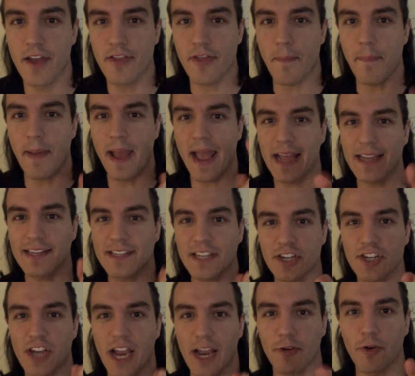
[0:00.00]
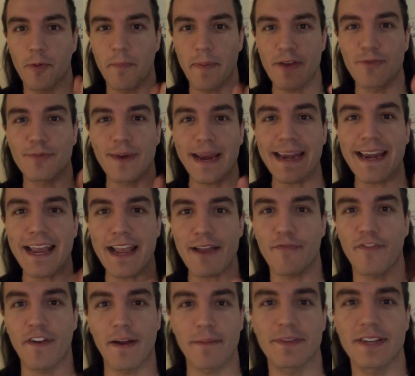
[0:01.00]
The passage I will be reading
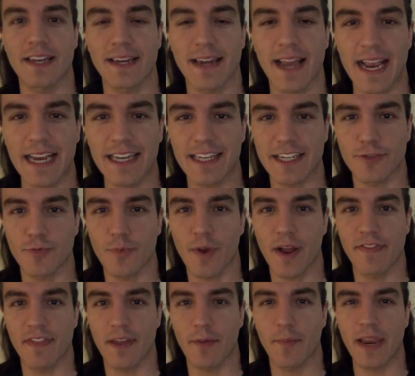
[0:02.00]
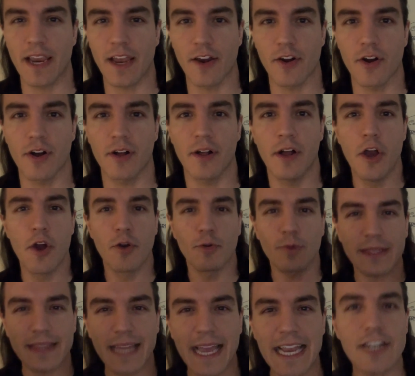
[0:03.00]
from tonight is one that we can all
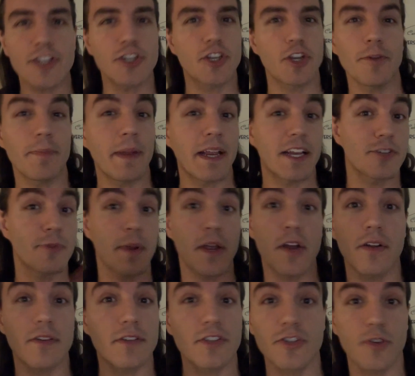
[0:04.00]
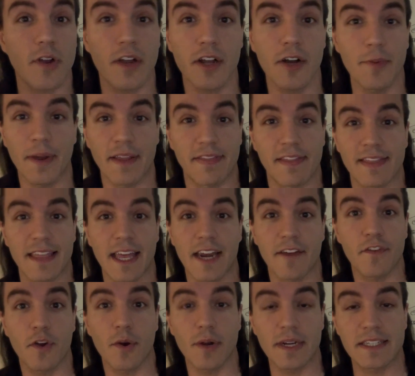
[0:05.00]
relate to because we all struggle with it. That,
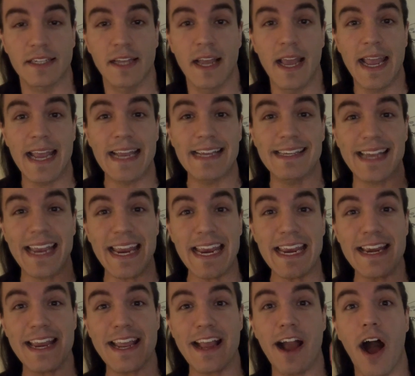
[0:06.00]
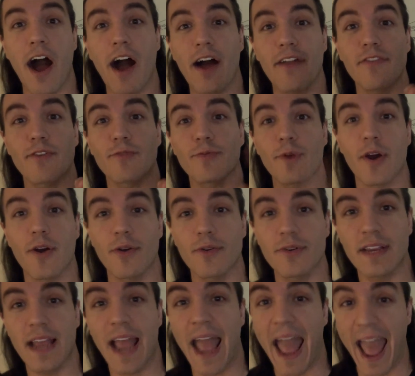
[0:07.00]
of course, is eating on the
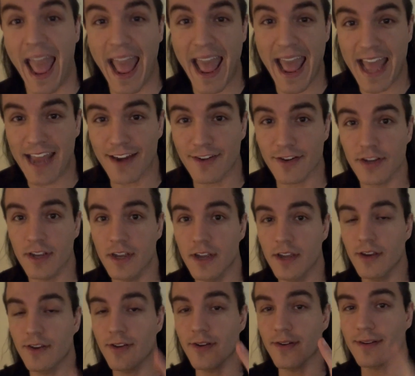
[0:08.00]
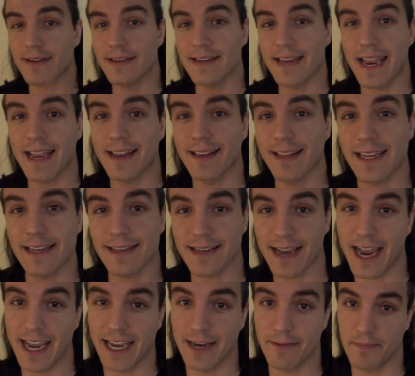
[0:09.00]
road and your daily
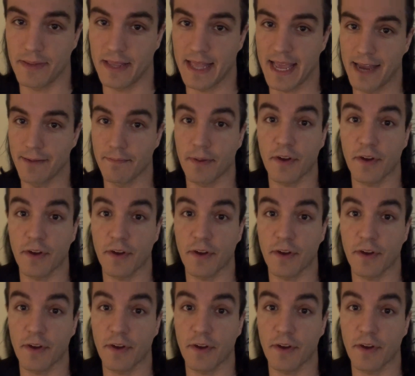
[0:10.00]
diet plan.